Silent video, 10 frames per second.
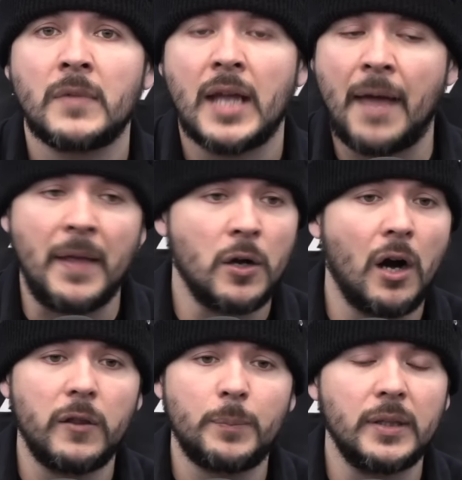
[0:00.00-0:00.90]
And they call
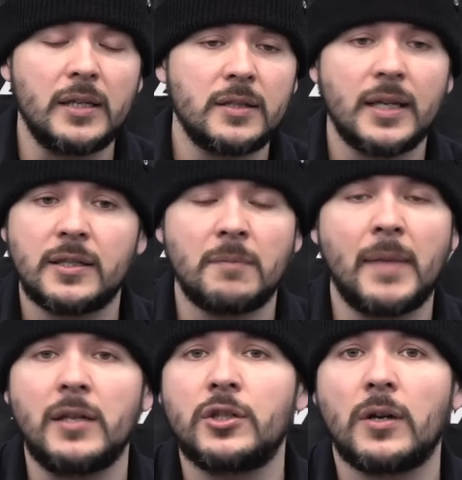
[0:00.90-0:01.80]
the police and say, Some
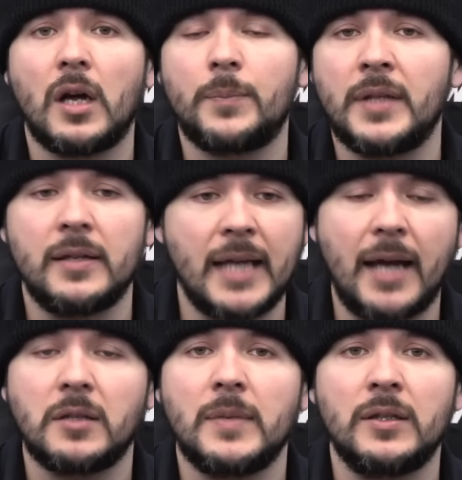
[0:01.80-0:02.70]
men showed up and they
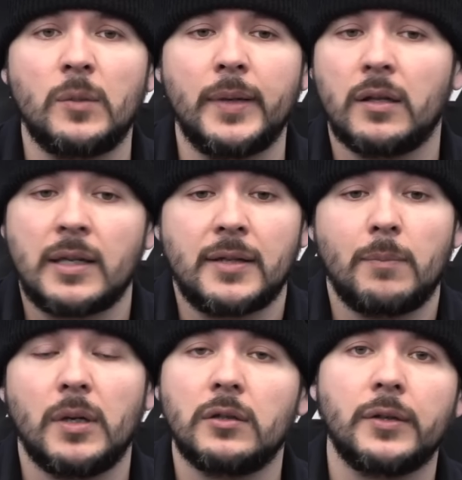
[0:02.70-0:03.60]
attacked me. And they'll be like, Sounds like a
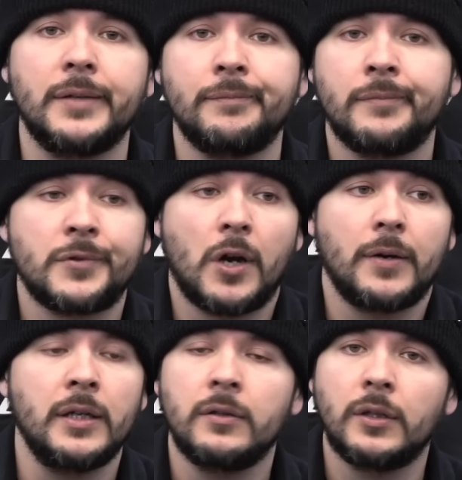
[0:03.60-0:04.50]
burglary.
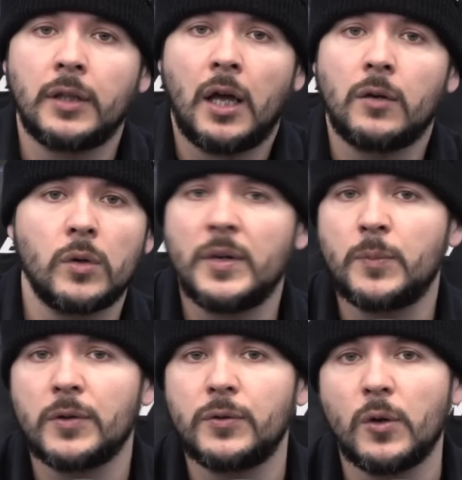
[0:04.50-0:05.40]
Sorry. Good luck. What are we
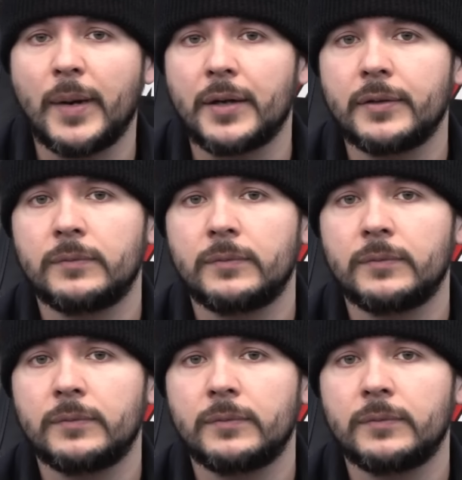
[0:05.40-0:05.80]
supposed to do about it?